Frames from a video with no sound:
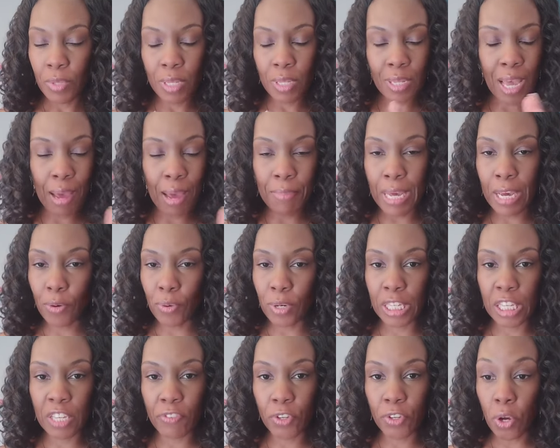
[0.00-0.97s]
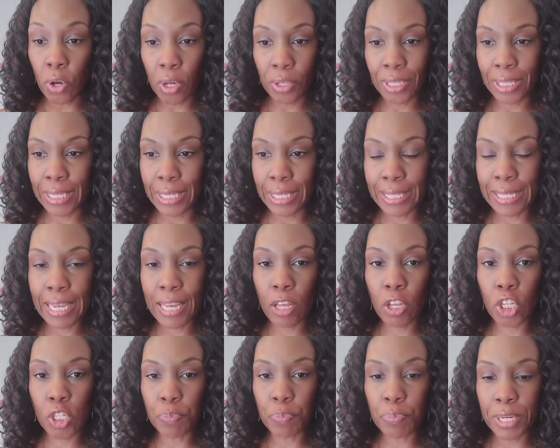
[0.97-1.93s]
I'm not going to give you all the
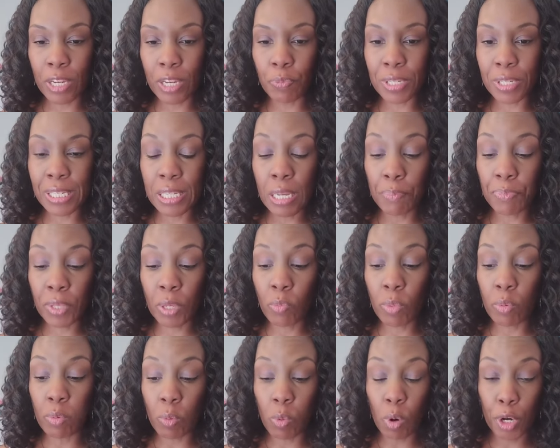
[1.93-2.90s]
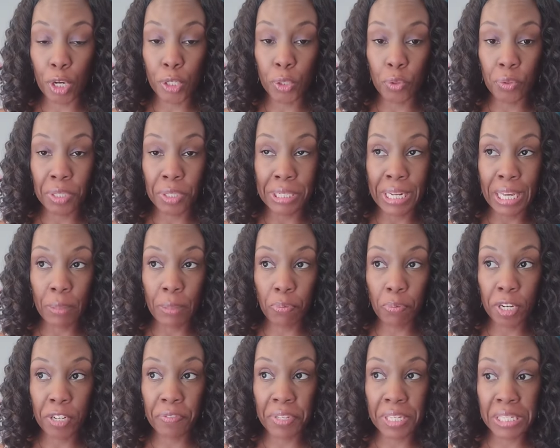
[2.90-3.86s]
details, but it was something we were working on the day
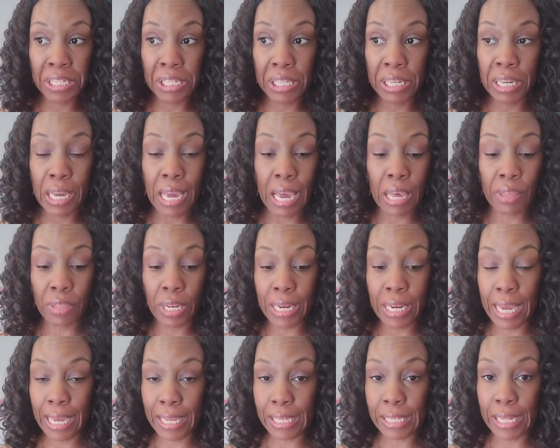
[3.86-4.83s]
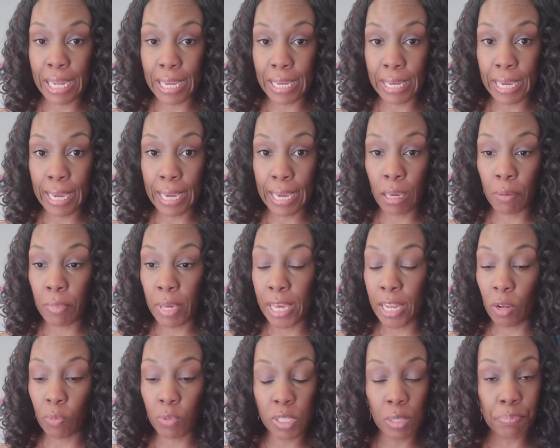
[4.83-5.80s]
previously, and the next day came,
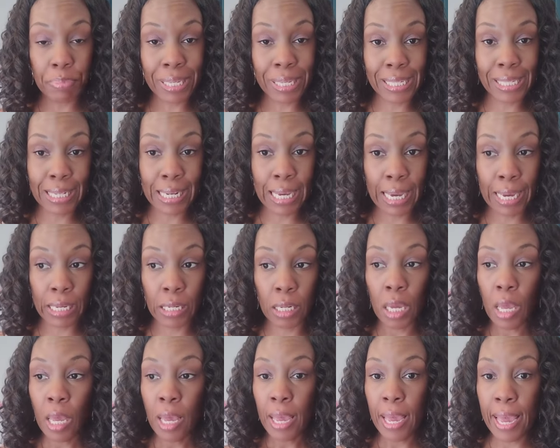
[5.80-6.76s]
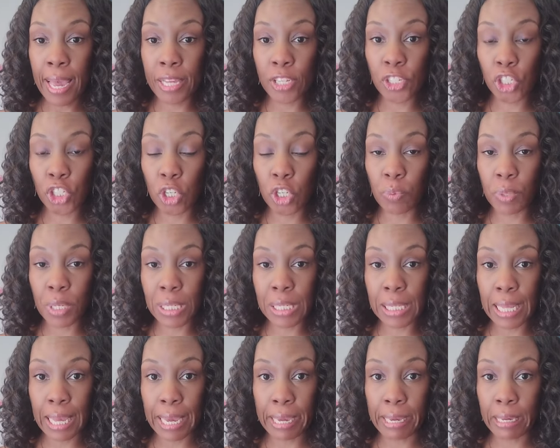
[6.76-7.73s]
and it was a busy night, and she was
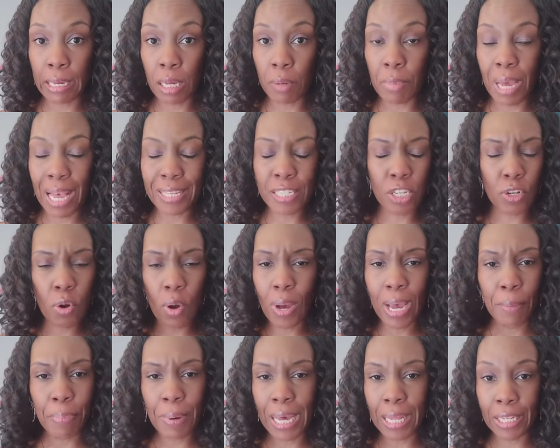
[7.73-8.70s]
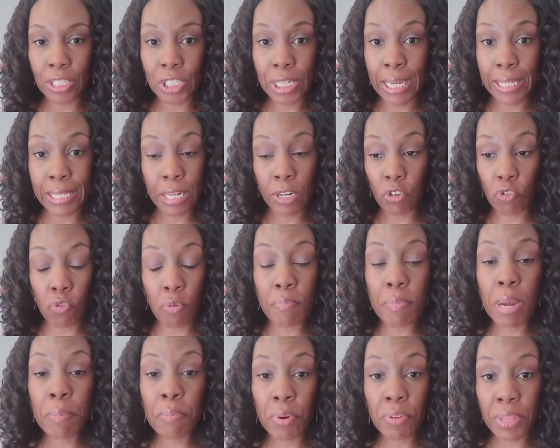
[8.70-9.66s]
like, um, I said, oh, I apologize, I don't
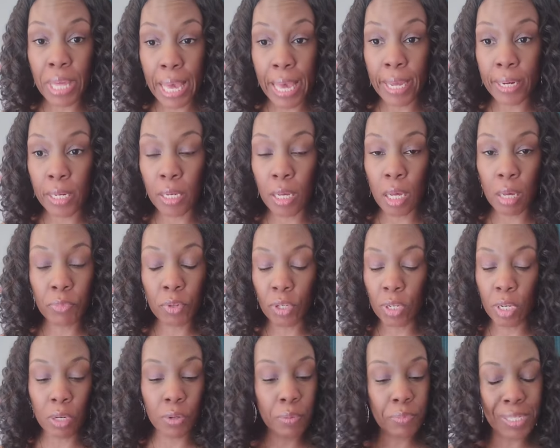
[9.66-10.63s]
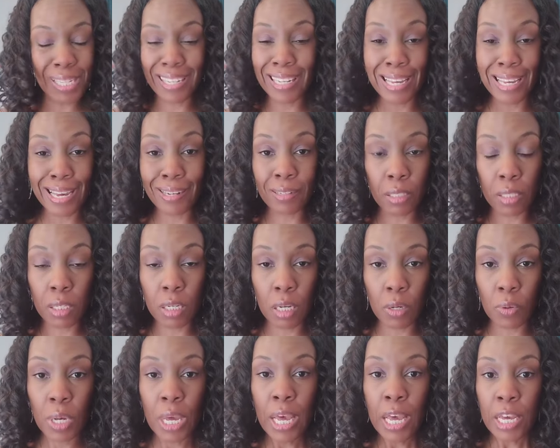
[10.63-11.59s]
remember that, um, you know, it was a lot, you
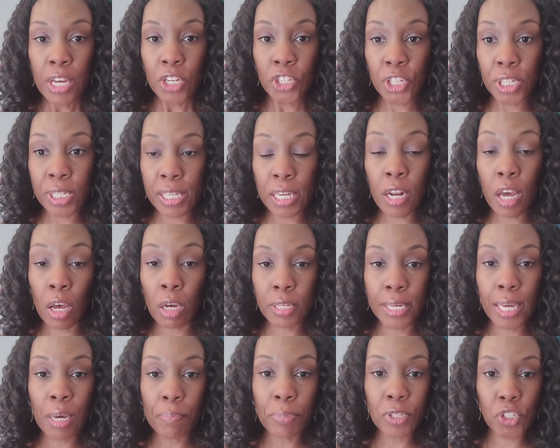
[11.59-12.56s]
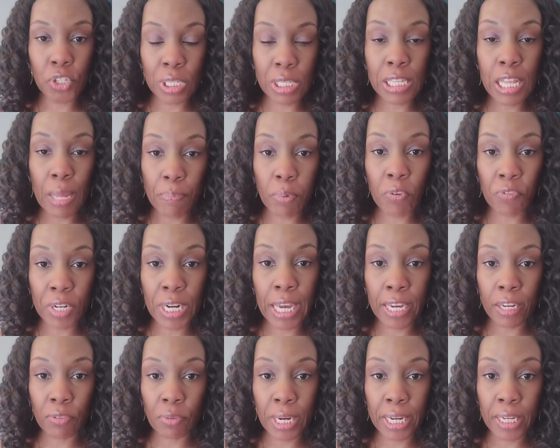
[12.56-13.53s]
know. She said, oh, yeah, but you slept
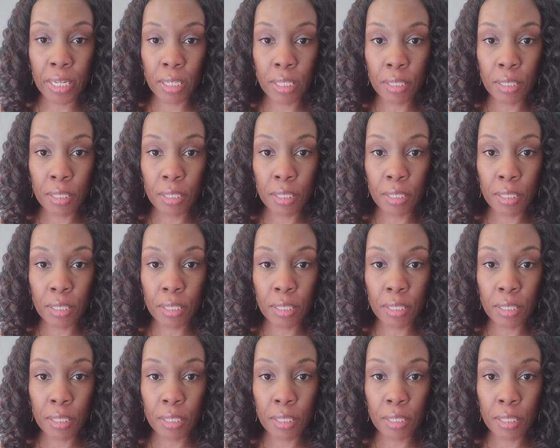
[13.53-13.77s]
overnight, right?